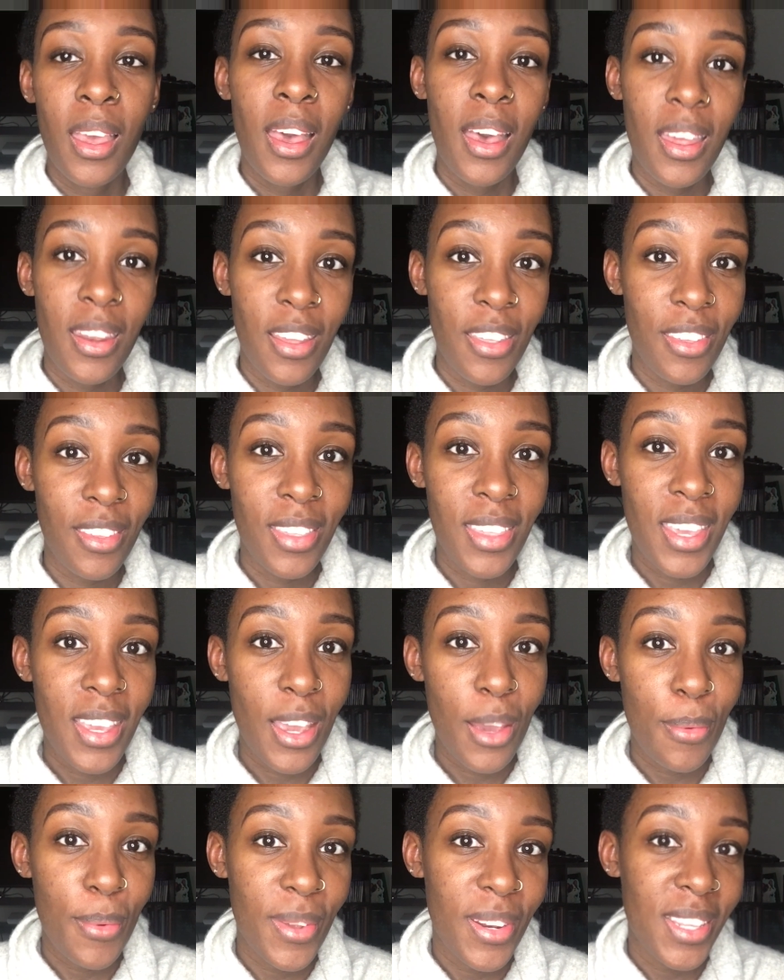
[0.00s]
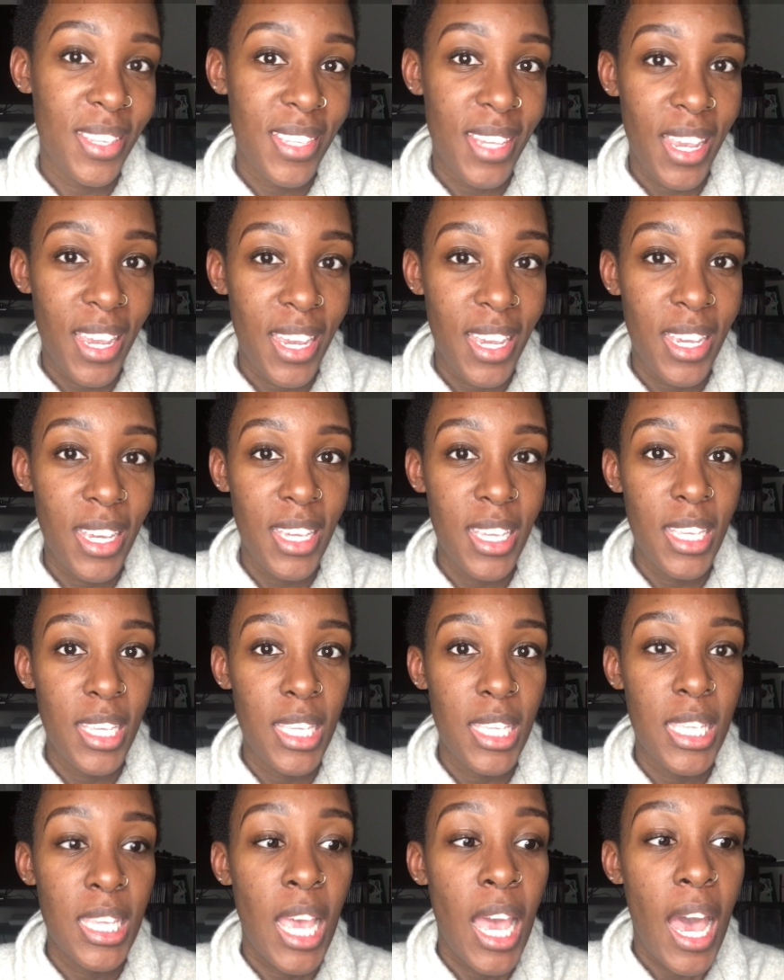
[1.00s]
Another thing I want to say
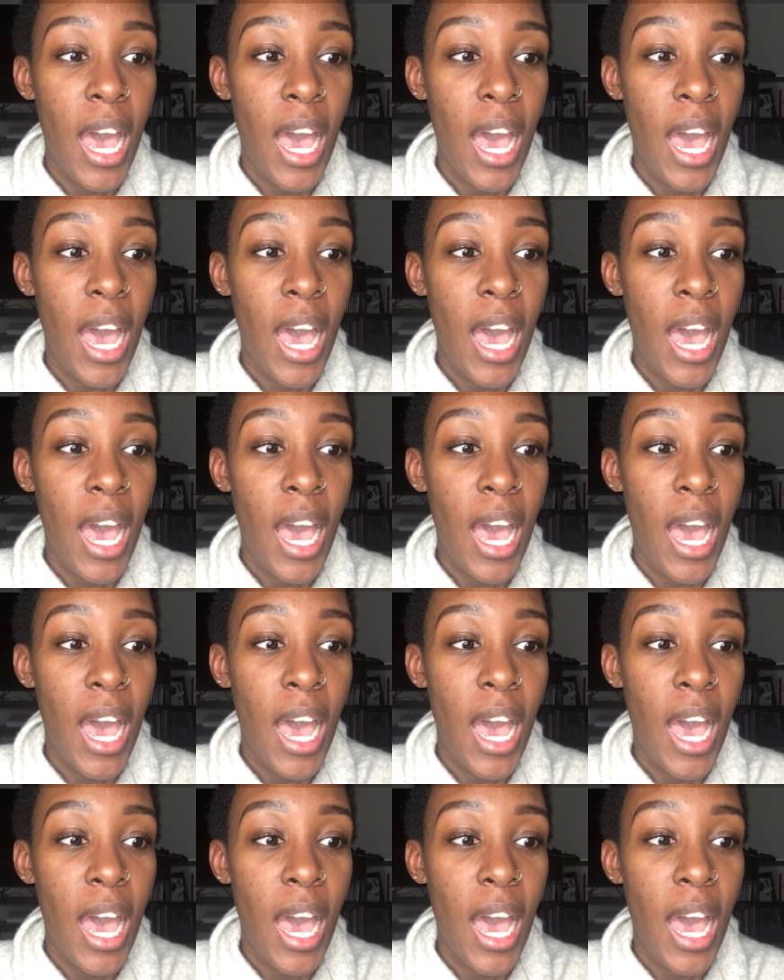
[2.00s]
is